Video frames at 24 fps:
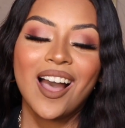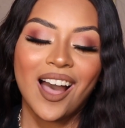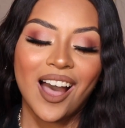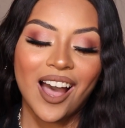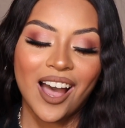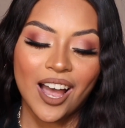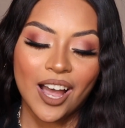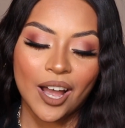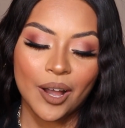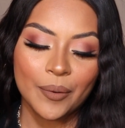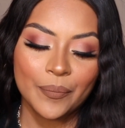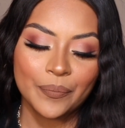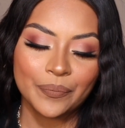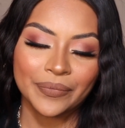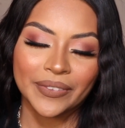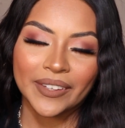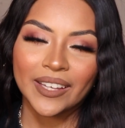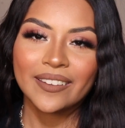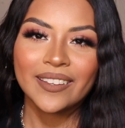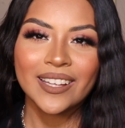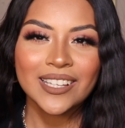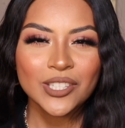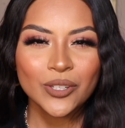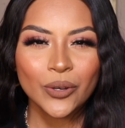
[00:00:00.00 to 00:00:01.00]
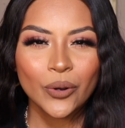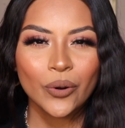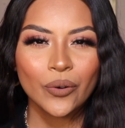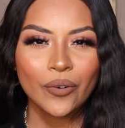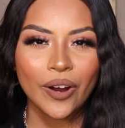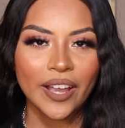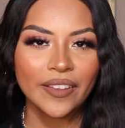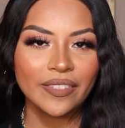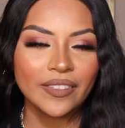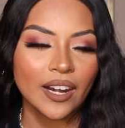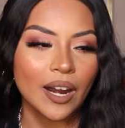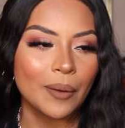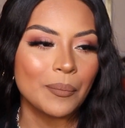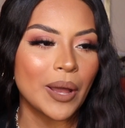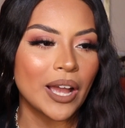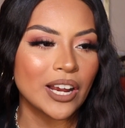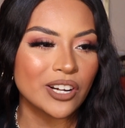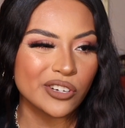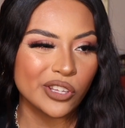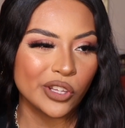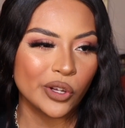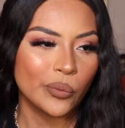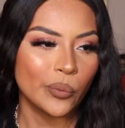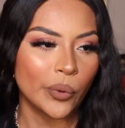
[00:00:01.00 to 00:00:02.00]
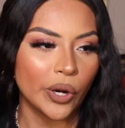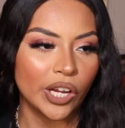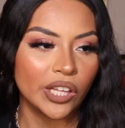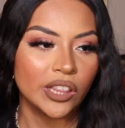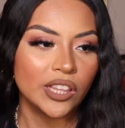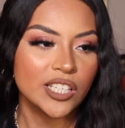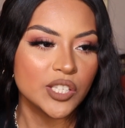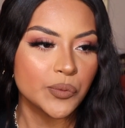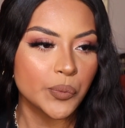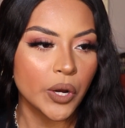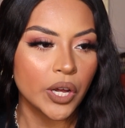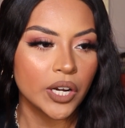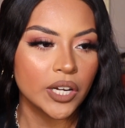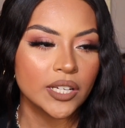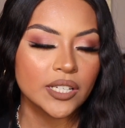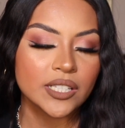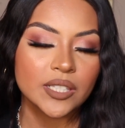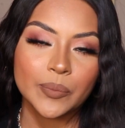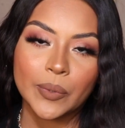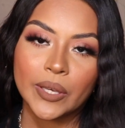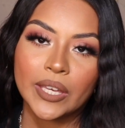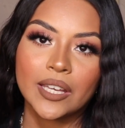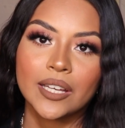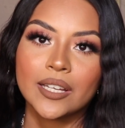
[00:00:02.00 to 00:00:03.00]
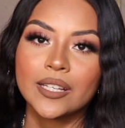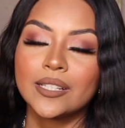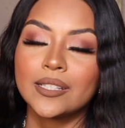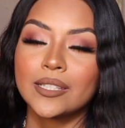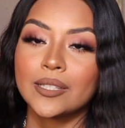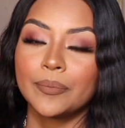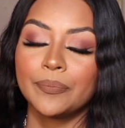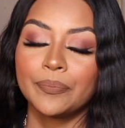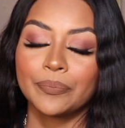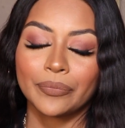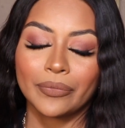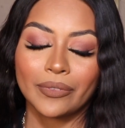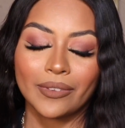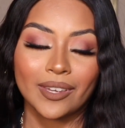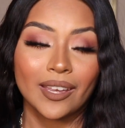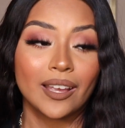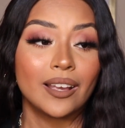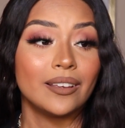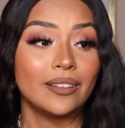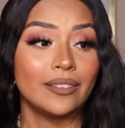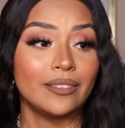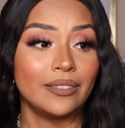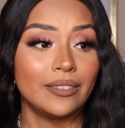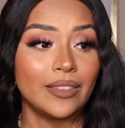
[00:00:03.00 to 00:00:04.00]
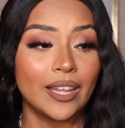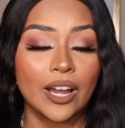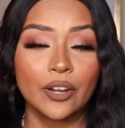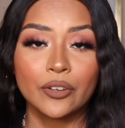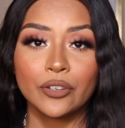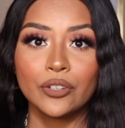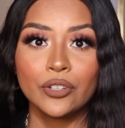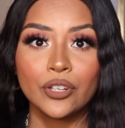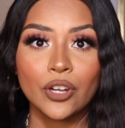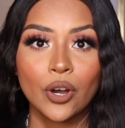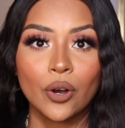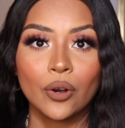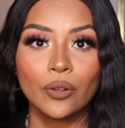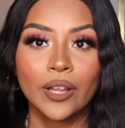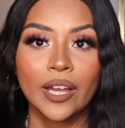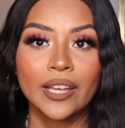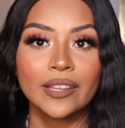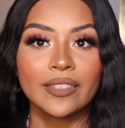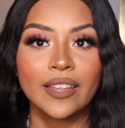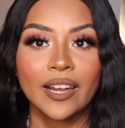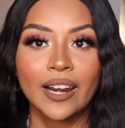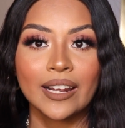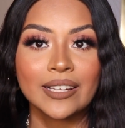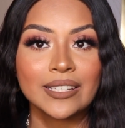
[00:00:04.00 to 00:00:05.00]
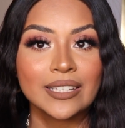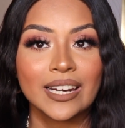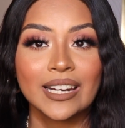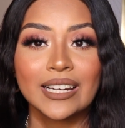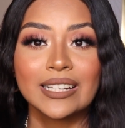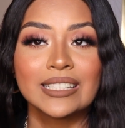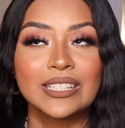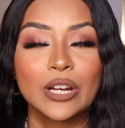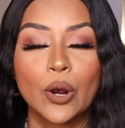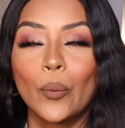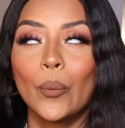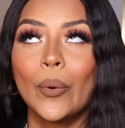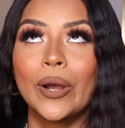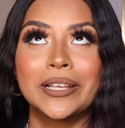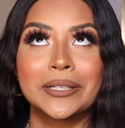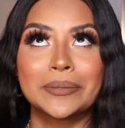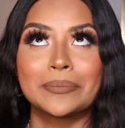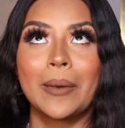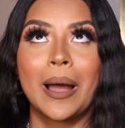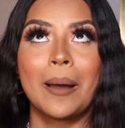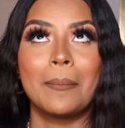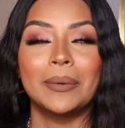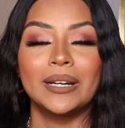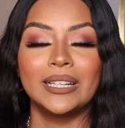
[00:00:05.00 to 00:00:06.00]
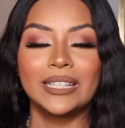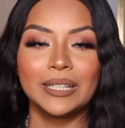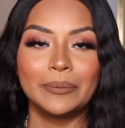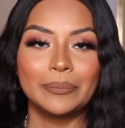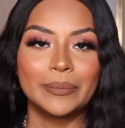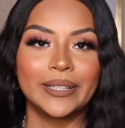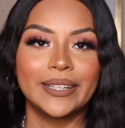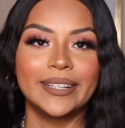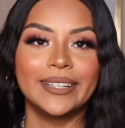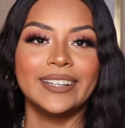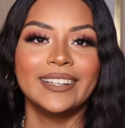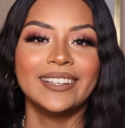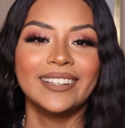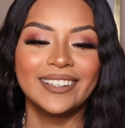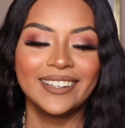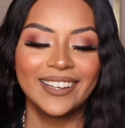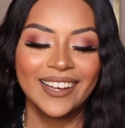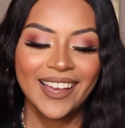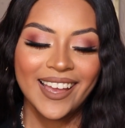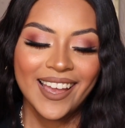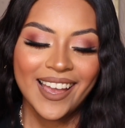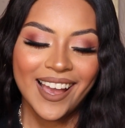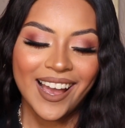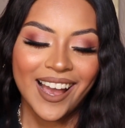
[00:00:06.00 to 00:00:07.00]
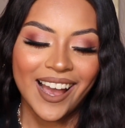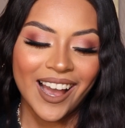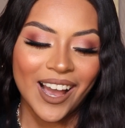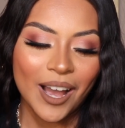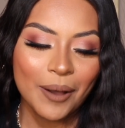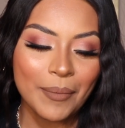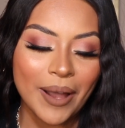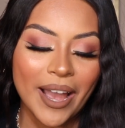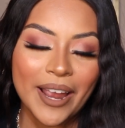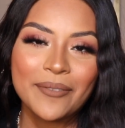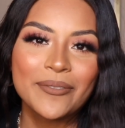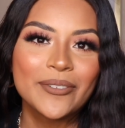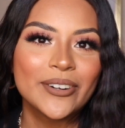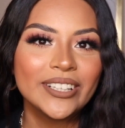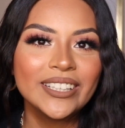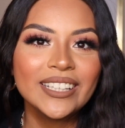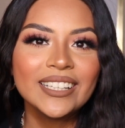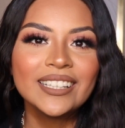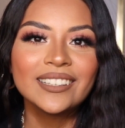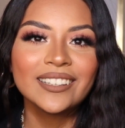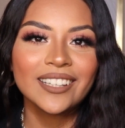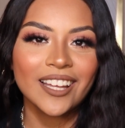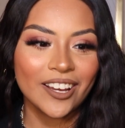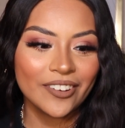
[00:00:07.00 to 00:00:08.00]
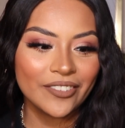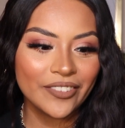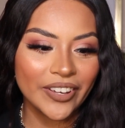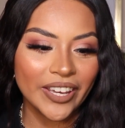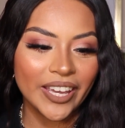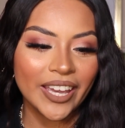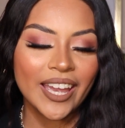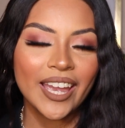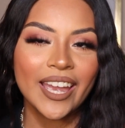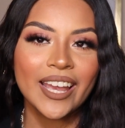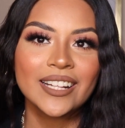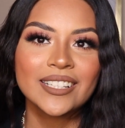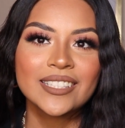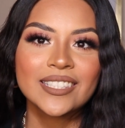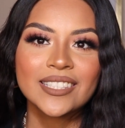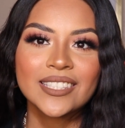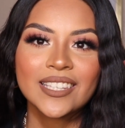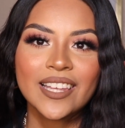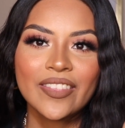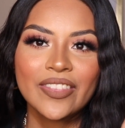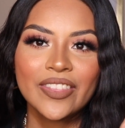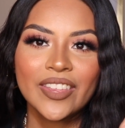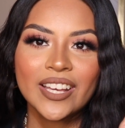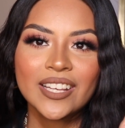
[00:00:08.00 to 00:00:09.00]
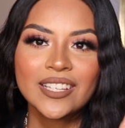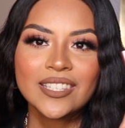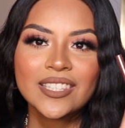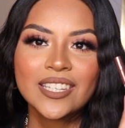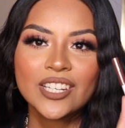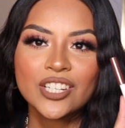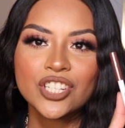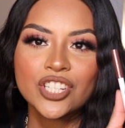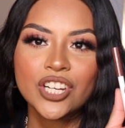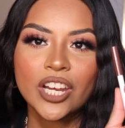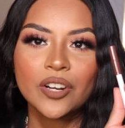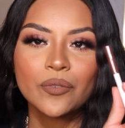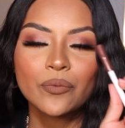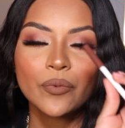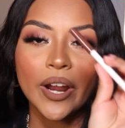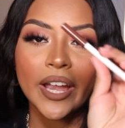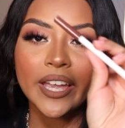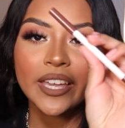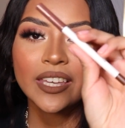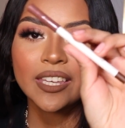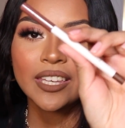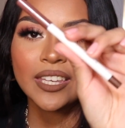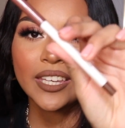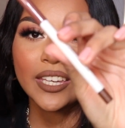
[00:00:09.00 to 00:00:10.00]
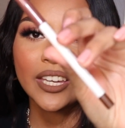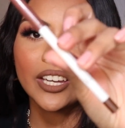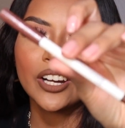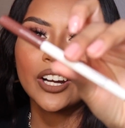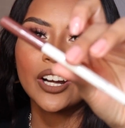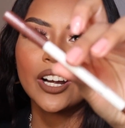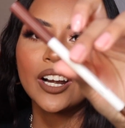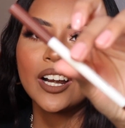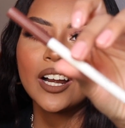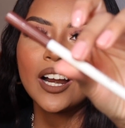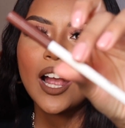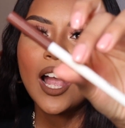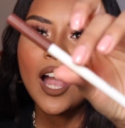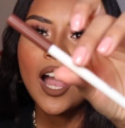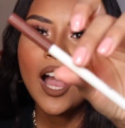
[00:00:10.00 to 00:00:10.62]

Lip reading: That's cool, right, that I'm actually wearing these products, because now you know, like, that I didn't waste my money. But I really love it. It's this shade right here.